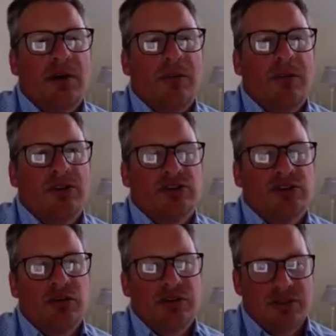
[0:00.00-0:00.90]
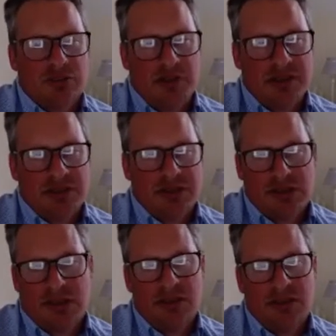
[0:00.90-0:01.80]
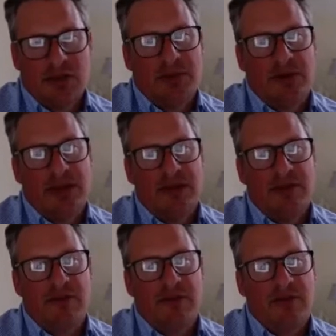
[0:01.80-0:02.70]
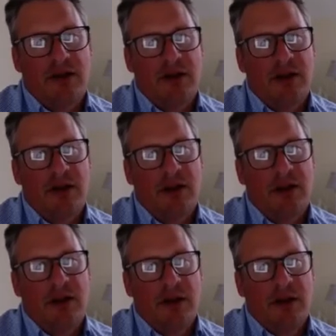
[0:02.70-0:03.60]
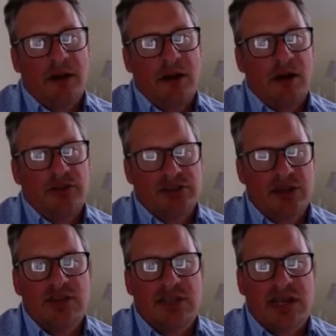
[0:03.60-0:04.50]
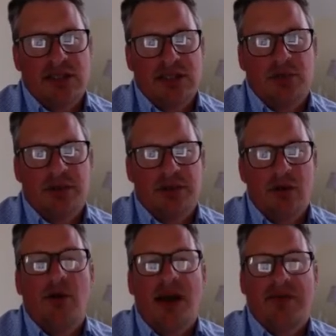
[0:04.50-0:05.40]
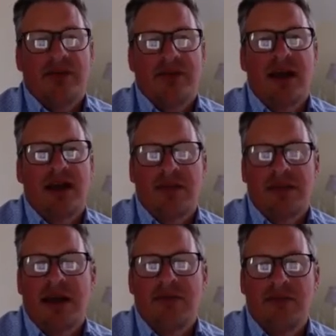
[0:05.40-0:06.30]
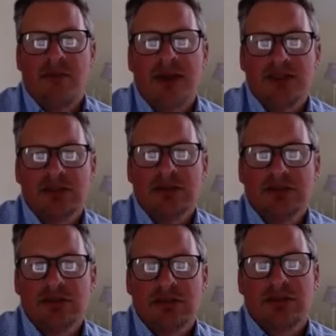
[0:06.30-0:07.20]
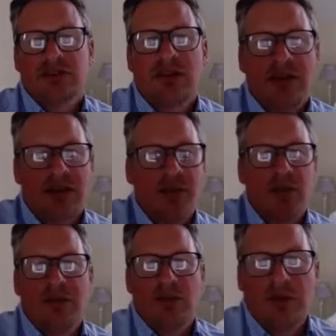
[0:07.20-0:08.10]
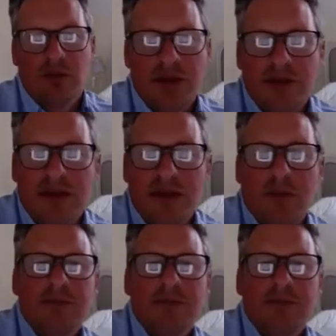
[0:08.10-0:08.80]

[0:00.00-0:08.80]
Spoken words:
assurance risks do you believe are associated with not having that information? So if I start again with Will on that one.